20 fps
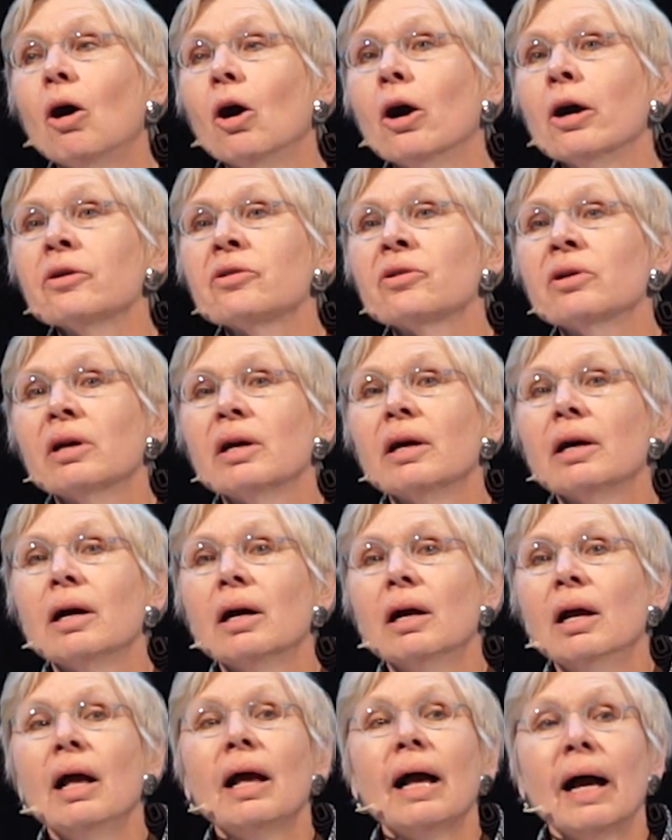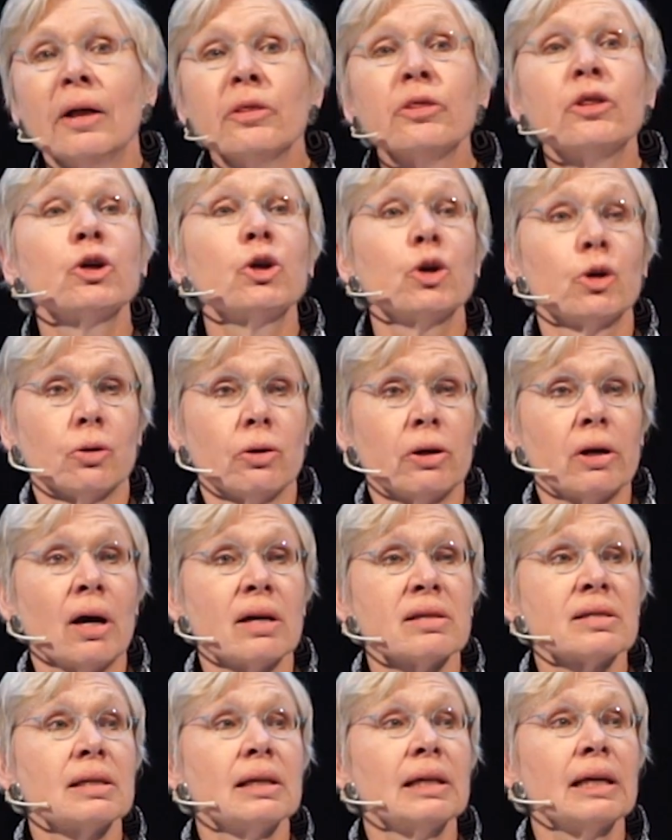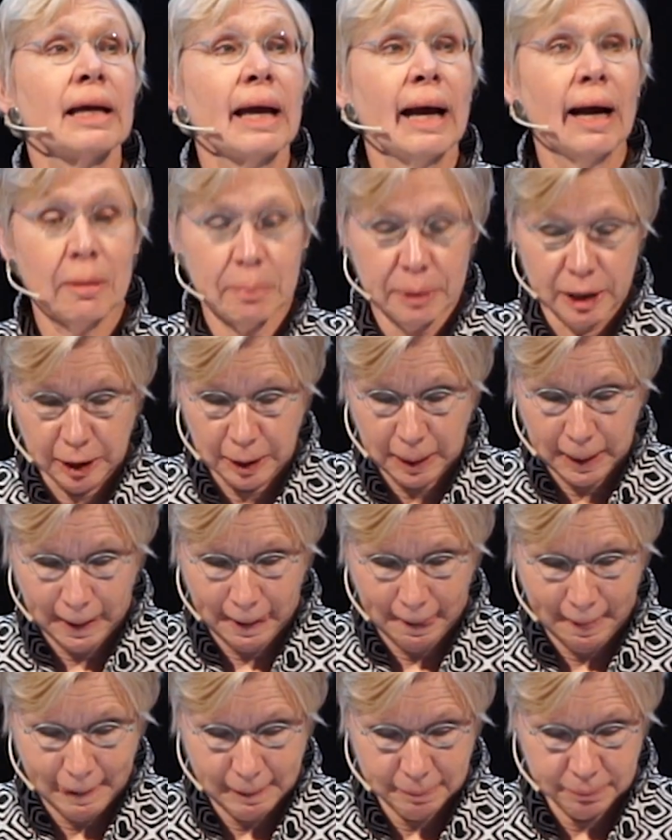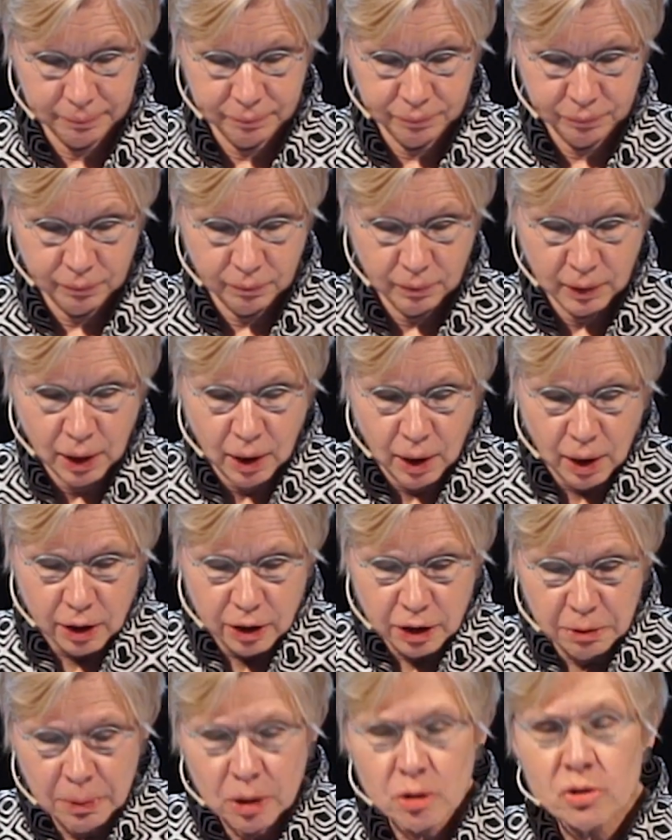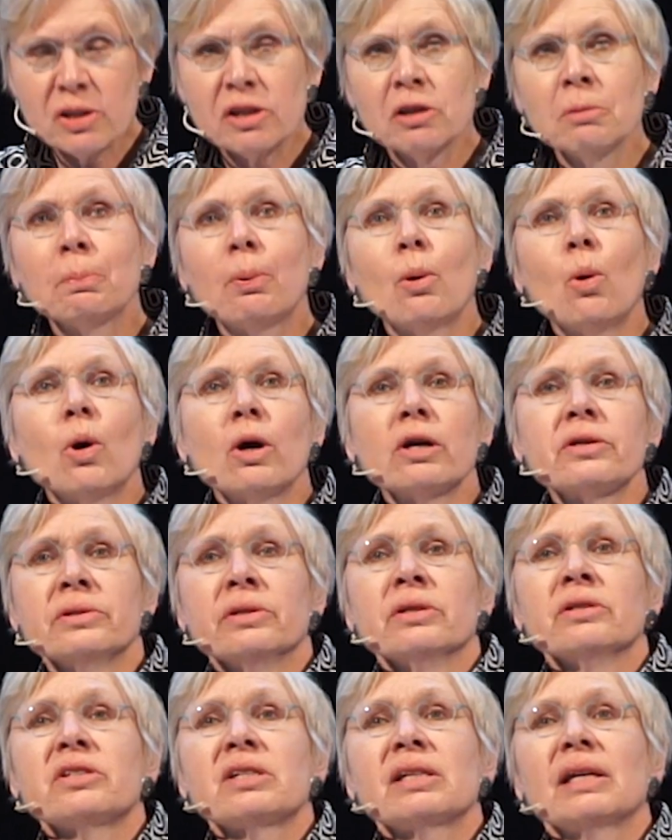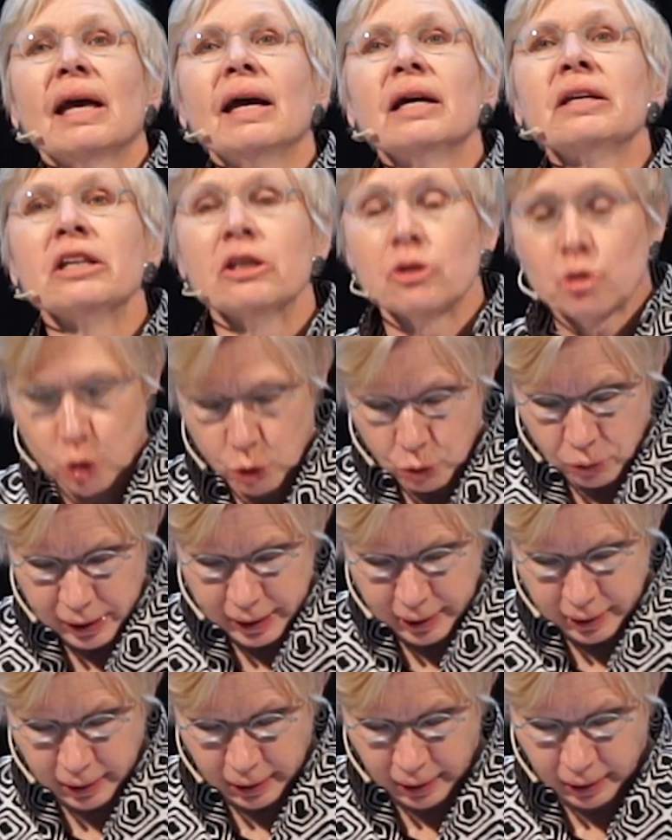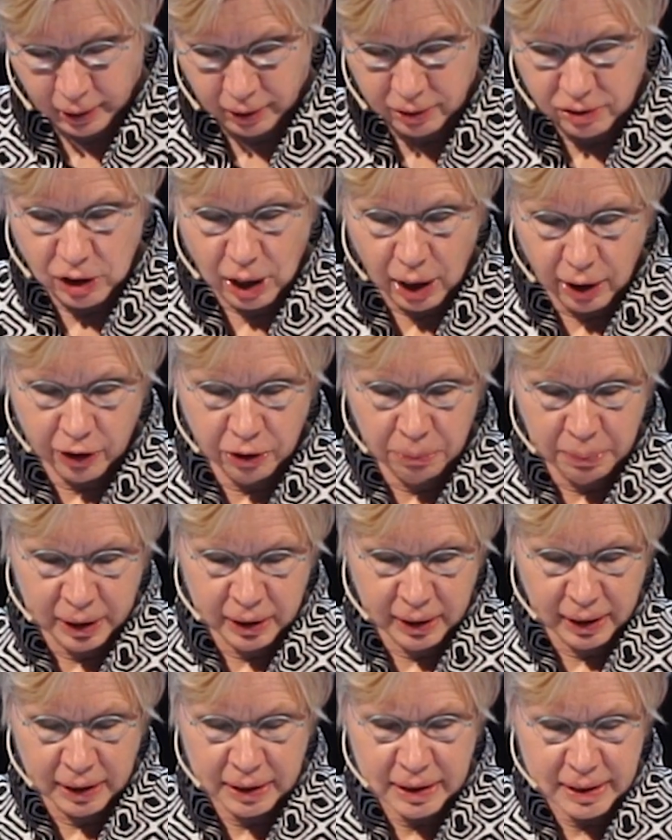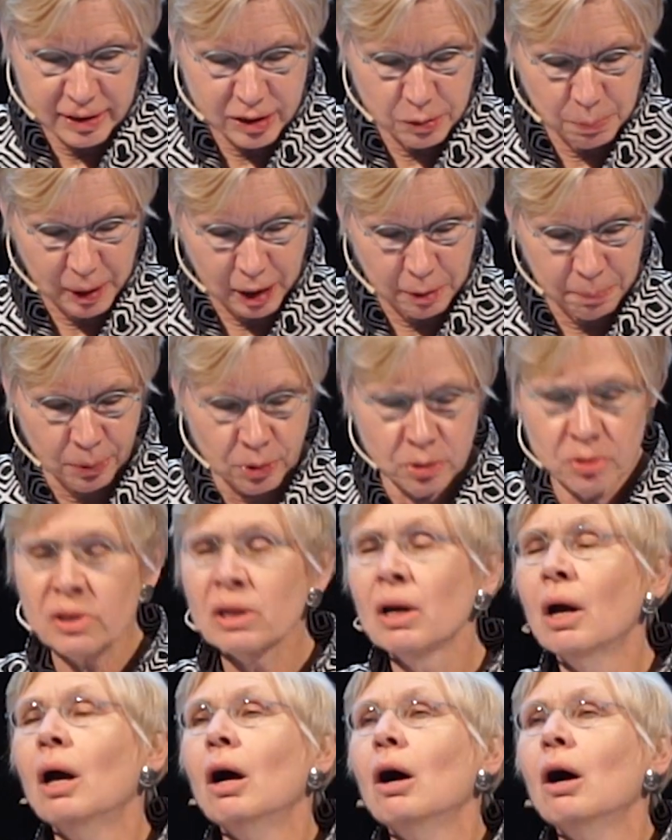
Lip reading: art and the curiosity cabinet. The most important and intriguing document in his papers